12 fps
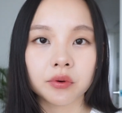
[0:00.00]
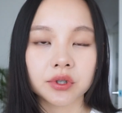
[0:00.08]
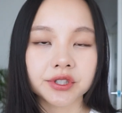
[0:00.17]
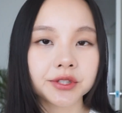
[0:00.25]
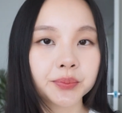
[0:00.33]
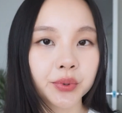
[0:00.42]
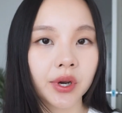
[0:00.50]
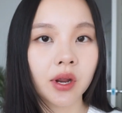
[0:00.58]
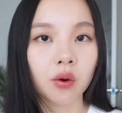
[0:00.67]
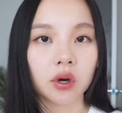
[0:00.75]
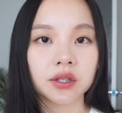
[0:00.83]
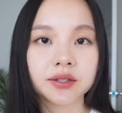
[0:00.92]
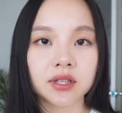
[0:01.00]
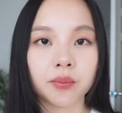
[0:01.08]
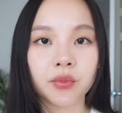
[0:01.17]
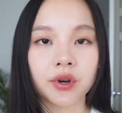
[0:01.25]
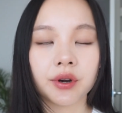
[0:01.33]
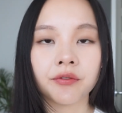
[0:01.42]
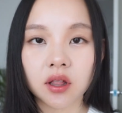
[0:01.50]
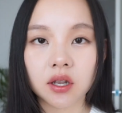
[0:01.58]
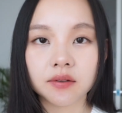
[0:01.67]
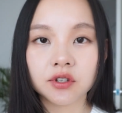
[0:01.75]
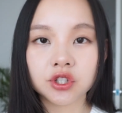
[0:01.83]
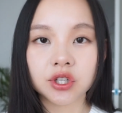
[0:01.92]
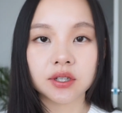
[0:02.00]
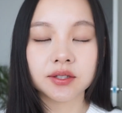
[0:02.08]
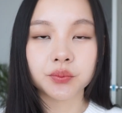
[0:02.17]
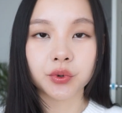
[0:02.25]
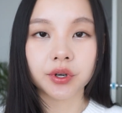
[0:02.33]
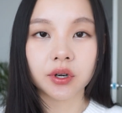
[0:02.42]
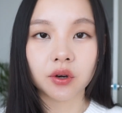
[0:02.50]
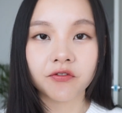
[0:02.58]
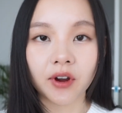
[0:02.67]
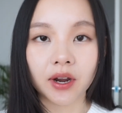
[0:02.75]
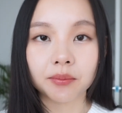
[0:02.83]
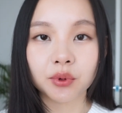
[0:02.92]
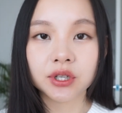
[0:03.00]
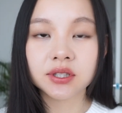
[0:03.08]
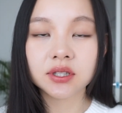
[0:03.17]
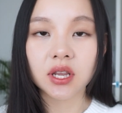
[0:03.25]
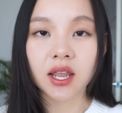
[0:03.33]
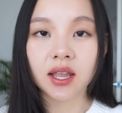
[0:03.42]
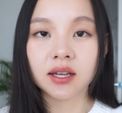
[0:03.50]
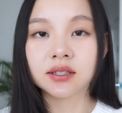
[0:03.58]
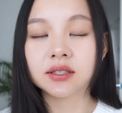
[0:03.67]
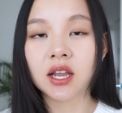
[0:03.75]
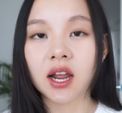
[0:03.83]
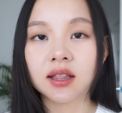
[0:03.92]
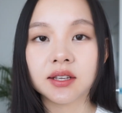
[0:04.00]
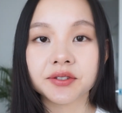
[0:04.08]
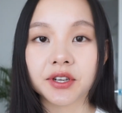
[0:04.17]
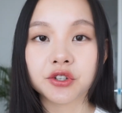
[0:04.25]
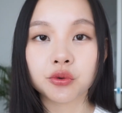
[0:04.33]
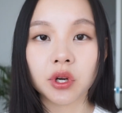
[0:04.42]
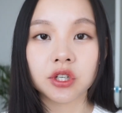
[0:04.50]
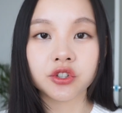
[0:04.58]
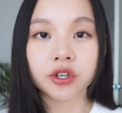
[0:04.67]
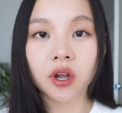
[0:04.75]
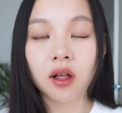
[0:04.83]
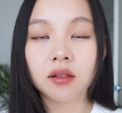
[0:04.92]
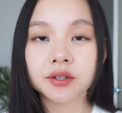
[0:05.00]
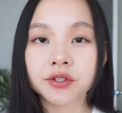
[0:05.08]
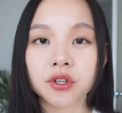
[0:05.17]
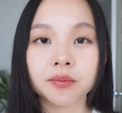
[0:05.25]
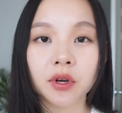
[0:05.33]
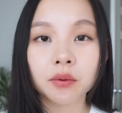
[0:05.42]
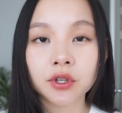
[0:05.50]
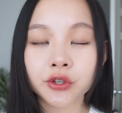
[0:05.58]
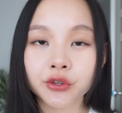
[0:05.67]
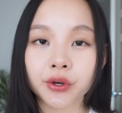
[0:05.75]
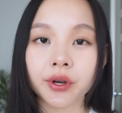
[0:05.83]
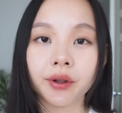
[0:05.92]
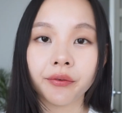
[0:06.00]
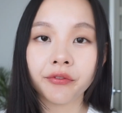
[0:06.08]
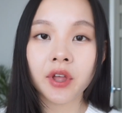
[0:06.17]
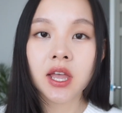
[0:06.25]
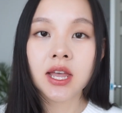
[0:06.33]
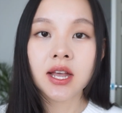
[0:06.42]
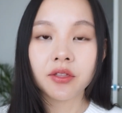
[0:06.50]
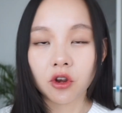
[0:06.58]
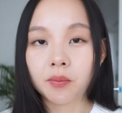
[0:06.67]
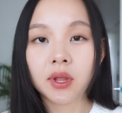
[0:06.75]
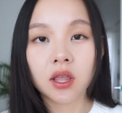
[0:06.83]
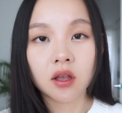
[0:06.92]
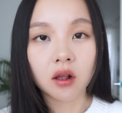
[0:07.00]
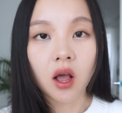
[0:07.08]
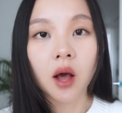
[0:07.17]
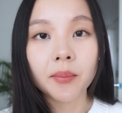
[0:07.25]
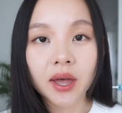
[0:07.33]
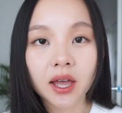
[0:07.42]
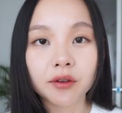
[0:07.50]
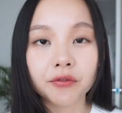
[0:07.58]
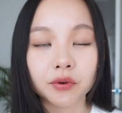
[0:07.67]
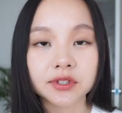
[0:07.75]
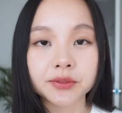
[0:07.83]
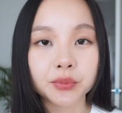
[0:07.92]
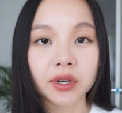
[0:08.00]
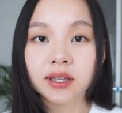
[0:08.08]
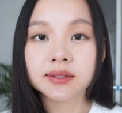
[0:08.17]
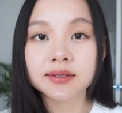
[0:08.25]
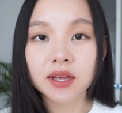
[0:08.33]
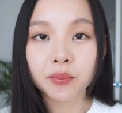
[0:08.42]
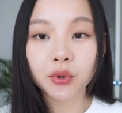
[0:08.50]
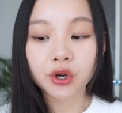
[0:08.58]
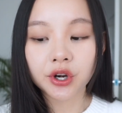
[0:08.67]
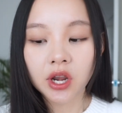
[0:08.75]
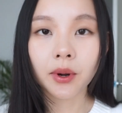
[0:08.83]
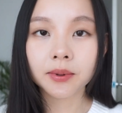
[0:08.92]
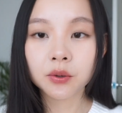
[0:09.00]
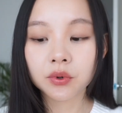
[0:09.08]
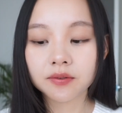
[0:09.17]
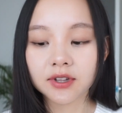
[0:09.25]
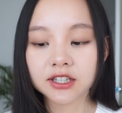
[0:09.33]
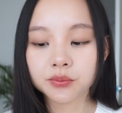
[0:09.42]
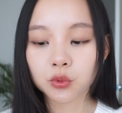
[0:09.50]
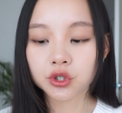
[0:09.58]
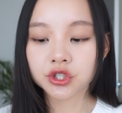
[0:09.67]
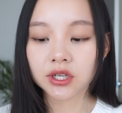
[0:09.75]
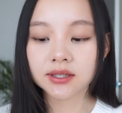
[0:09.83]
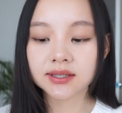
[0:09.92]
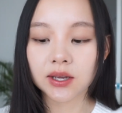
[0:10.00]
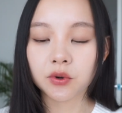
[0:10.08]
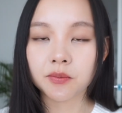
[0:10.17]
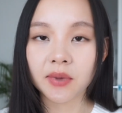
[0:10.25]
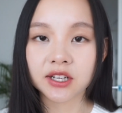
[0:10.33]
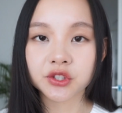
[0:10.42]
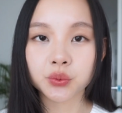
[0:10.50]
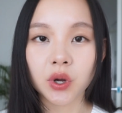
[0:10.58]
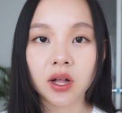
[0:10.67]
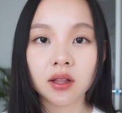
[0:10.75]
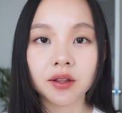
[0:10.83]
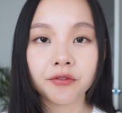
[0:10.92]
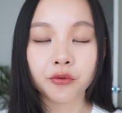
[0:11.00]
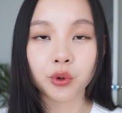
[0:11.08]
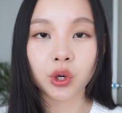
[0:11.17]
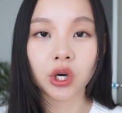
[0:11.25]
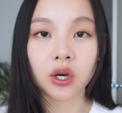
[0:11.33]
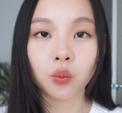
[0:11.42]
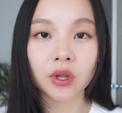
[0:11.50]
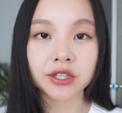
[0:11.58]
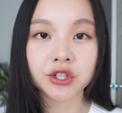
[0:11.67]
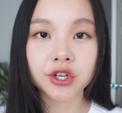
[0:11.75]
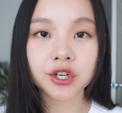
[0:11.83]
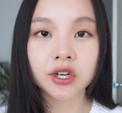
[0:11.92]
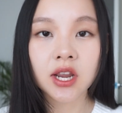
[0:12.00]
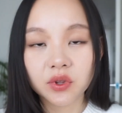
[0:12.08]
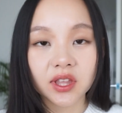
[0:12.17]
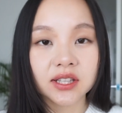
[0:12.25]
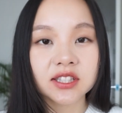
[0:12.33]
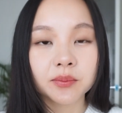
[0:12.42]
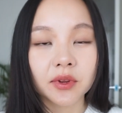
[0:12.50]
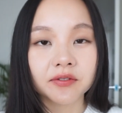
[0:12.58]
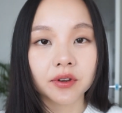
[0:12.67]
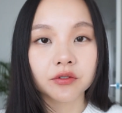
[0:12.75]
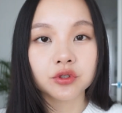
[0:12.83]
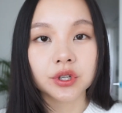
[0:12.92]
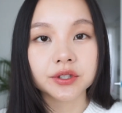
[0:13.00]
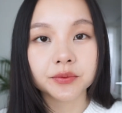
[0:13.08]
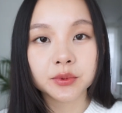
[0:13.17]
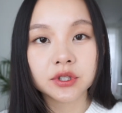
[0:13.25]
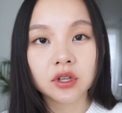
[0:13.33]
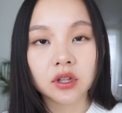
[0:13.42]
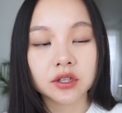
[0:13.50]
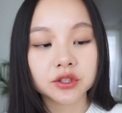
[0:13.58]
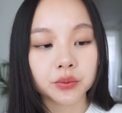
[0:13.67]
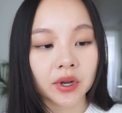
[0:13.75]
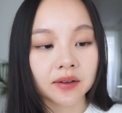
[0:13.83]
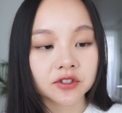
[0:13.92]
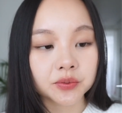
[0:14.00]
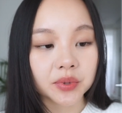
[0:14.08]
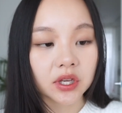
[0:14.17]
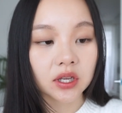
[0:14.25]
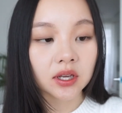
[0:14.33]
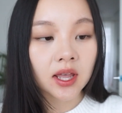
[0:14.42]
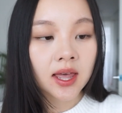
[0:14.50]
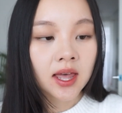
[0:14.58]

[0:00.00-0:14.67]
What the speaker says: for spring or summer. A lot of these shades were vibrant and highly saturated shade colors, so I'm not really sure if they're making a comeback for spring and summer. Probably would have liked more shades that would match well for winter. But that said, my favorite shades from this collection would have to be